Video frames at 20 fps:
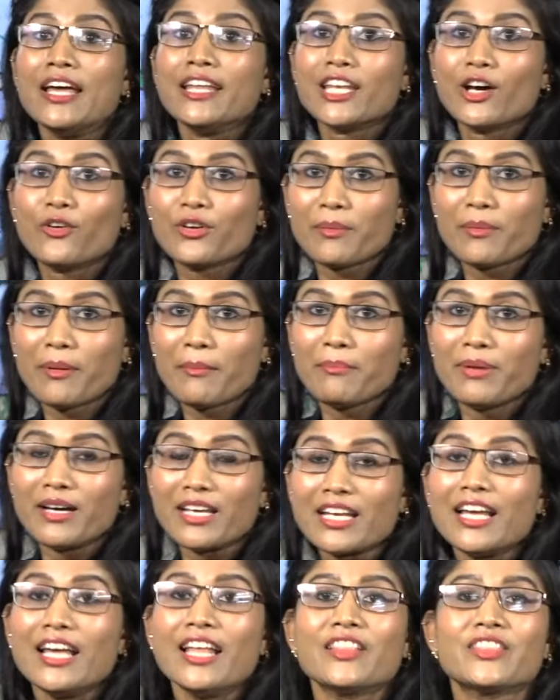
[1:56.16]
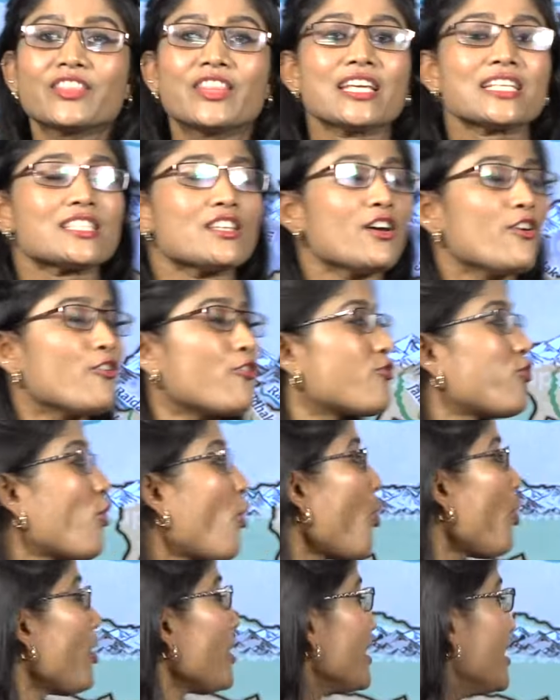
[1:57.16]
Now remember, these
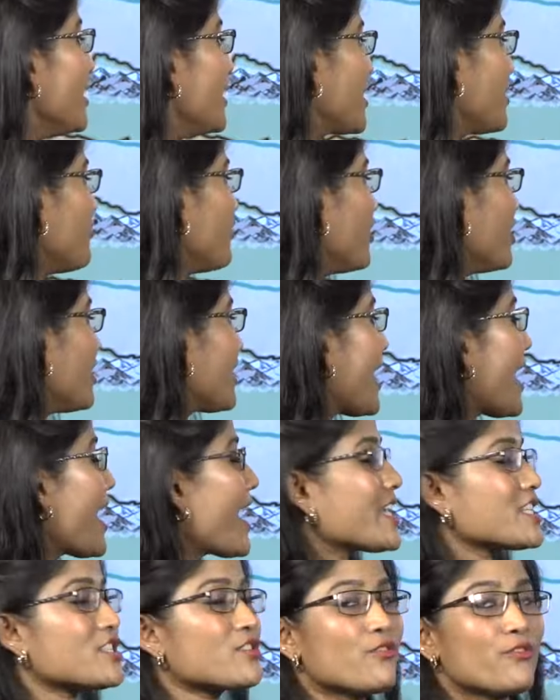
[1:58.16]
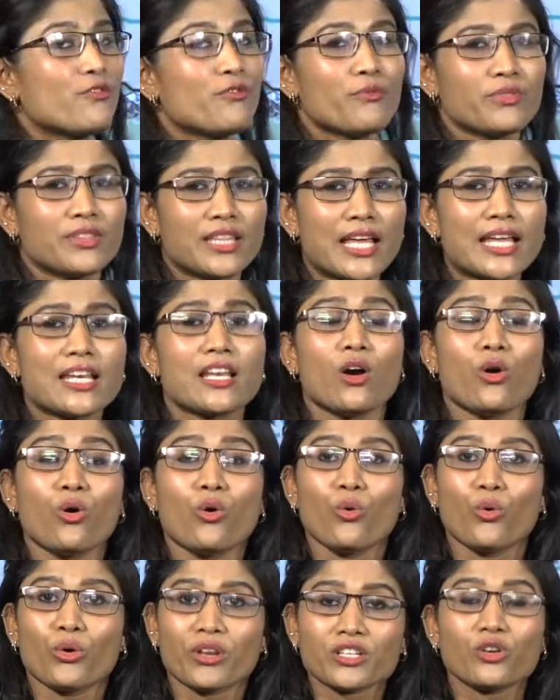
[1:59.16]
four rivers has their
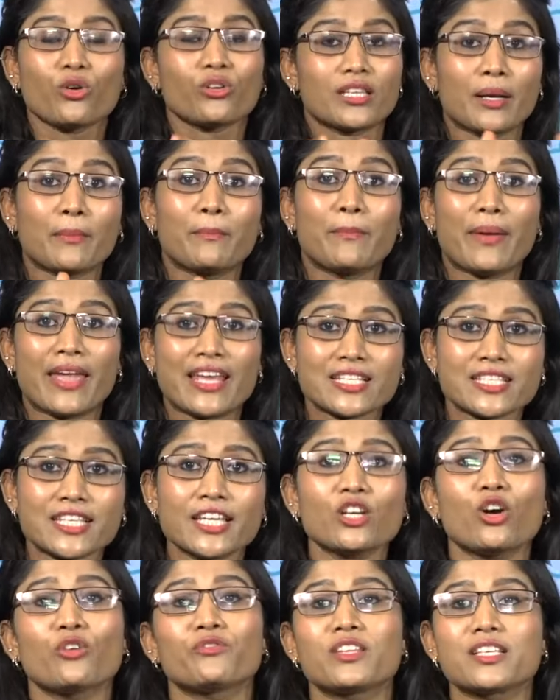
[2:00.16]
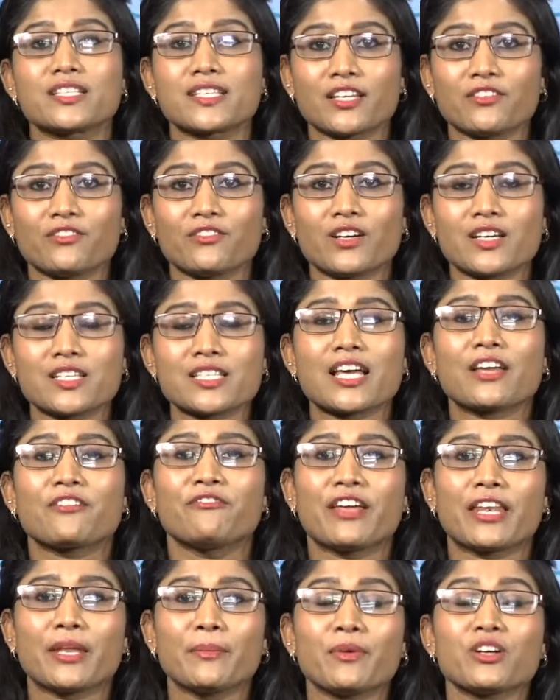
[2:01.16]
basin of these rivers are
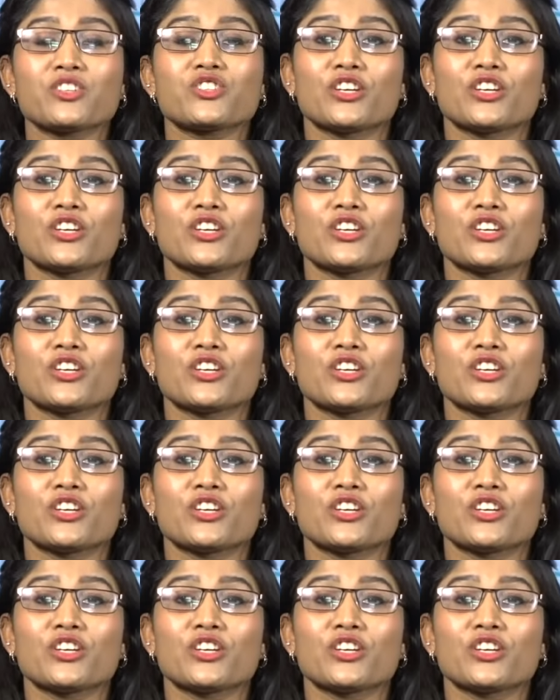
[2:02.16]
very much